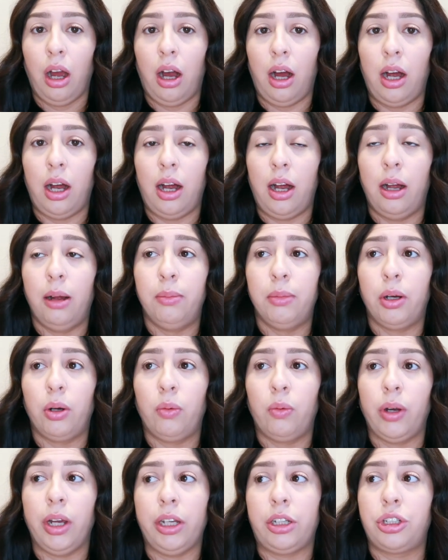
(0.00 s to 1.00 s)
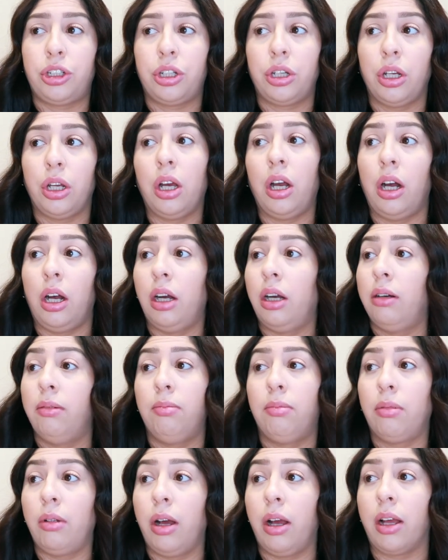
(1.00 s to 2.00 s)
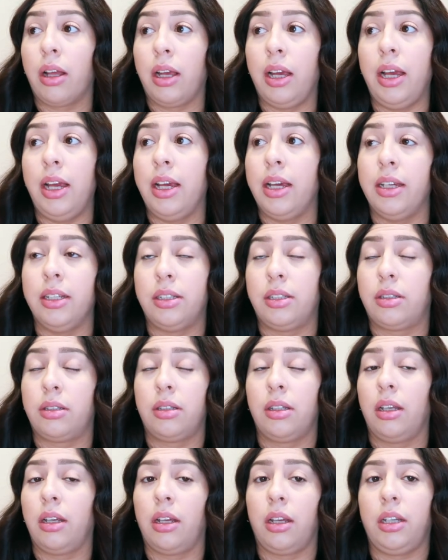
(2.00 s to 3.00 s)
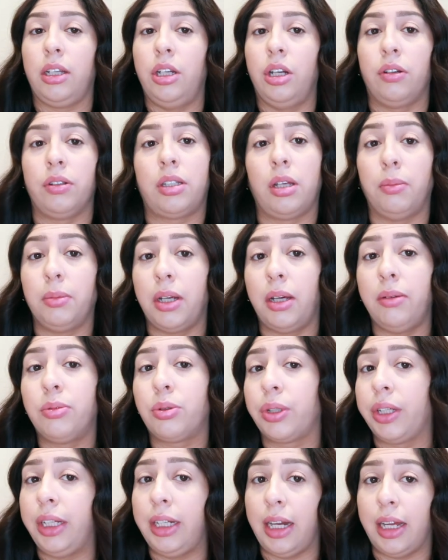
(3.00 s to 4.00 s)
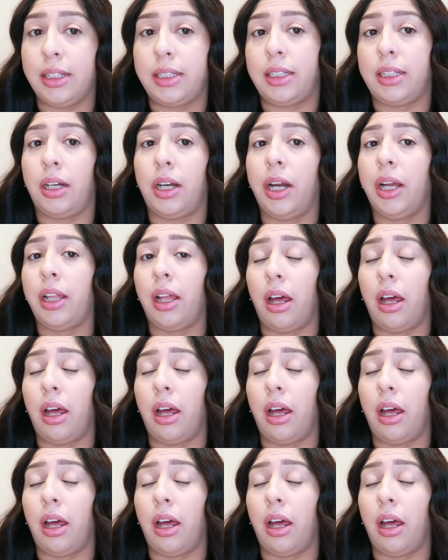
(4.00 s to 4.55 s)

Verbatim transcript: um, which is, you know, sometimes really necessary.